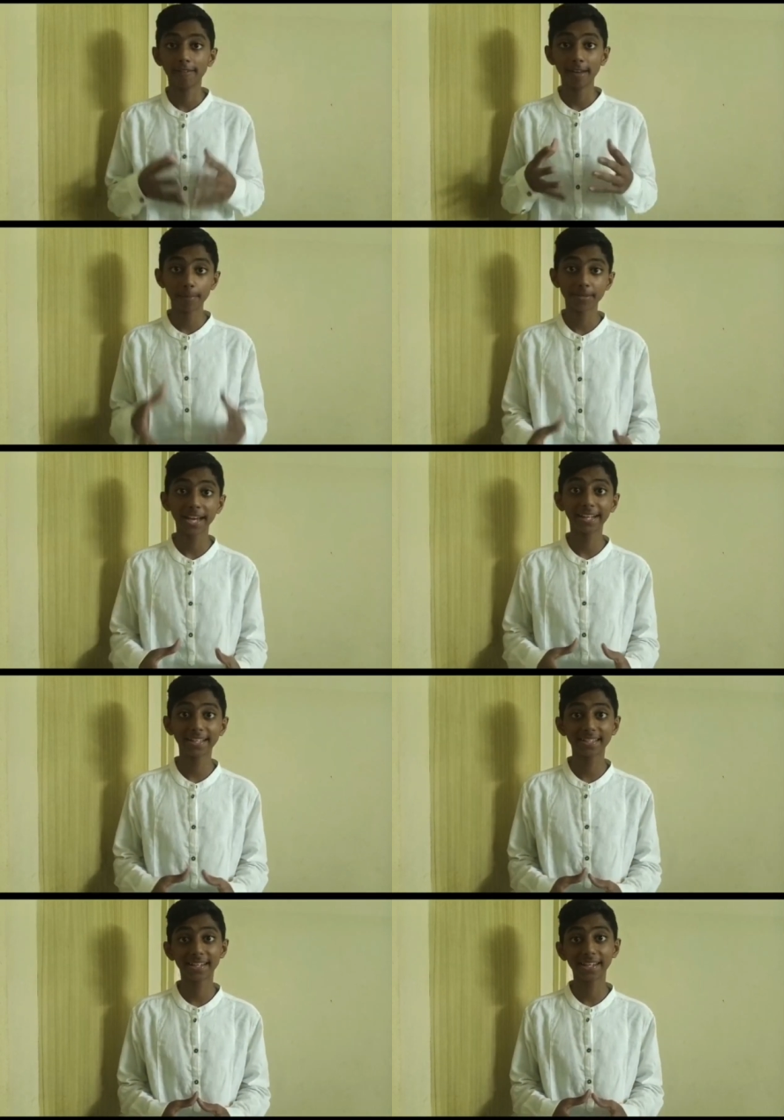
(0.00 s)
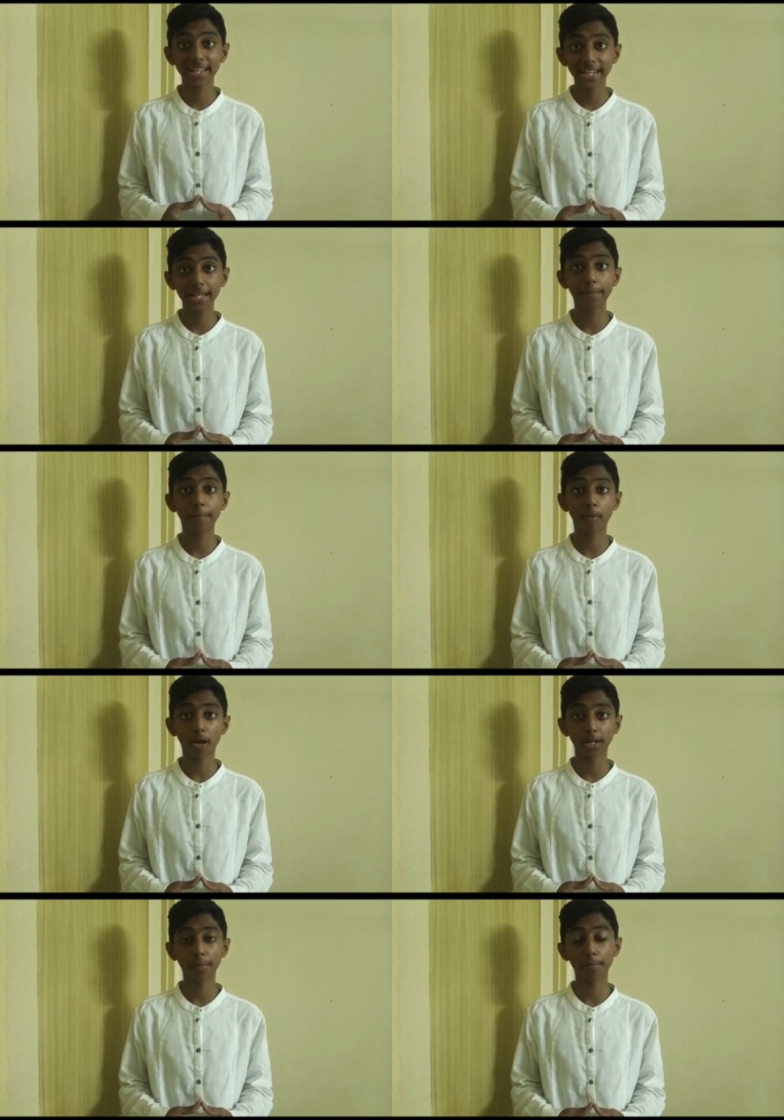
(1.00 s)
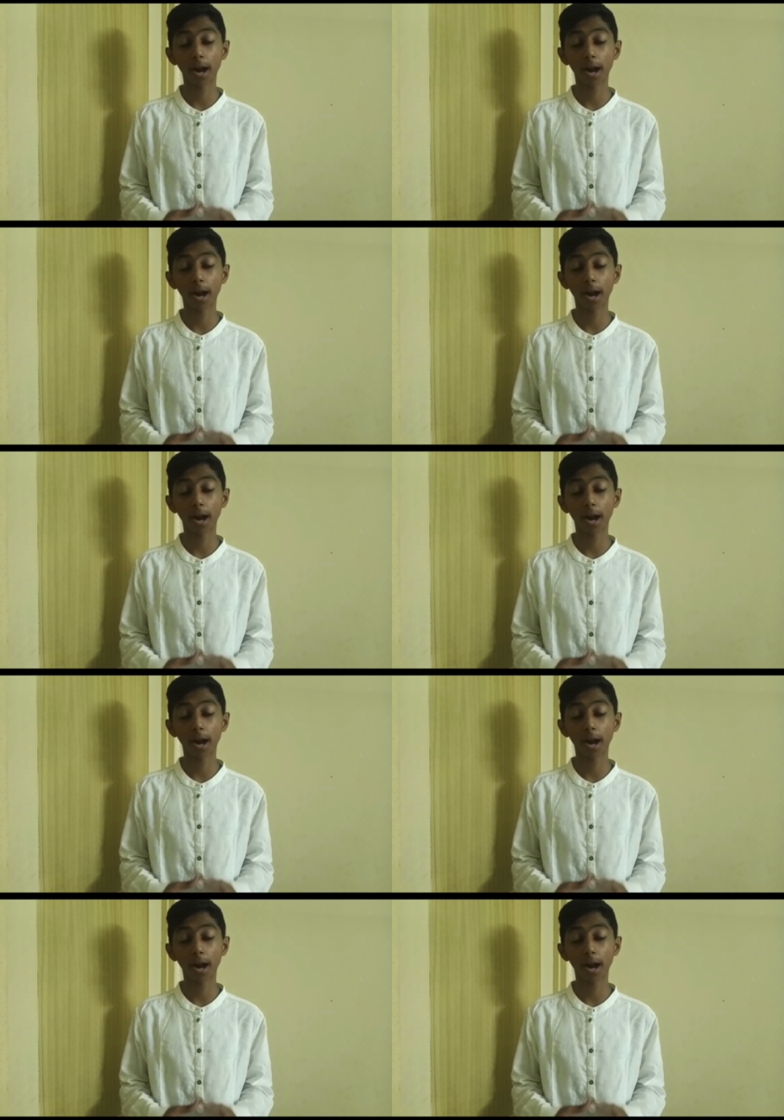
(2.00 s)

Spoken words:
The website is a really important